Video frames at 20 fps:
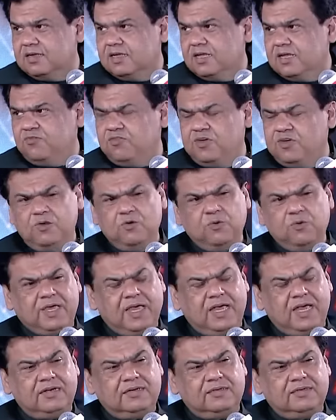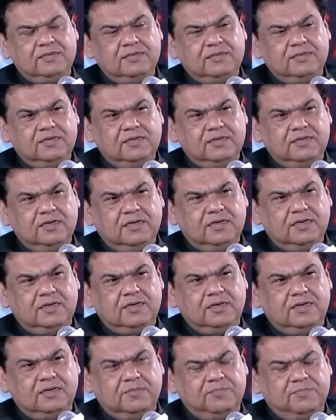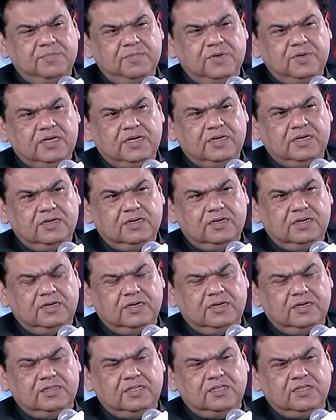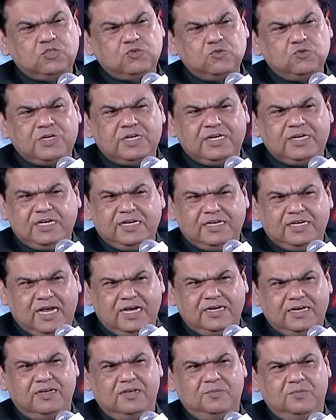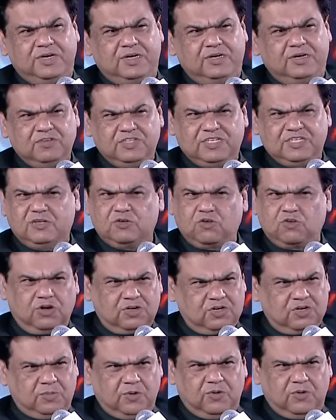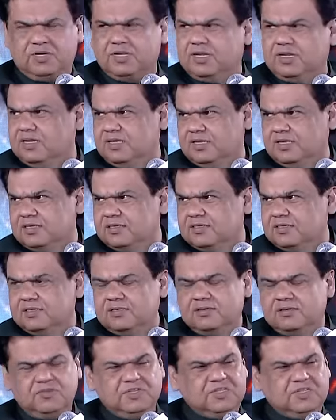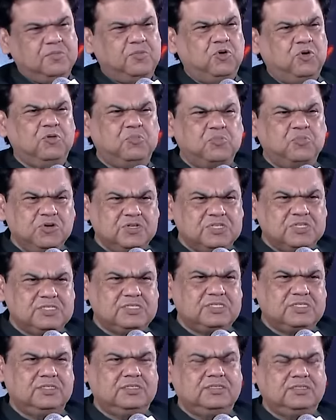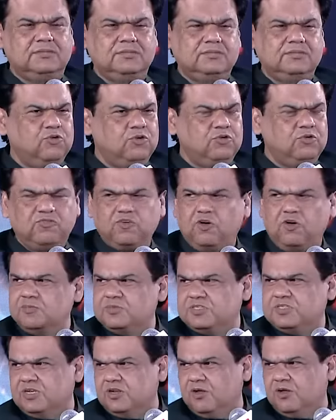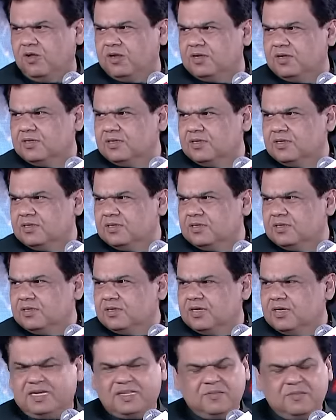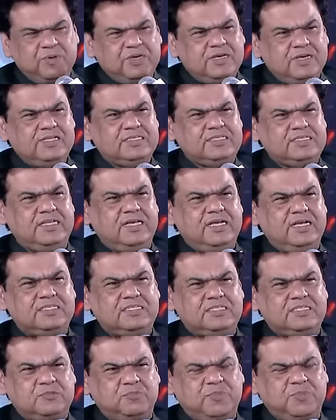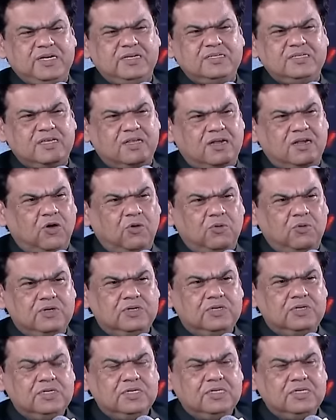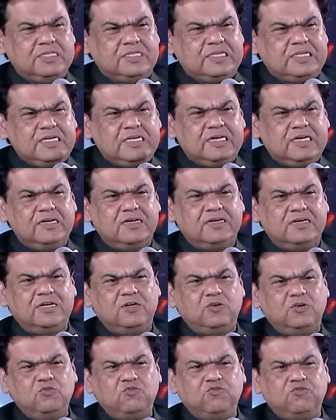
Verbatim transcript: if you look at uh, uh, the student entitlement, which I talked about earlier, which is about books, uh, uniforms and all. A typical state spends around 300 to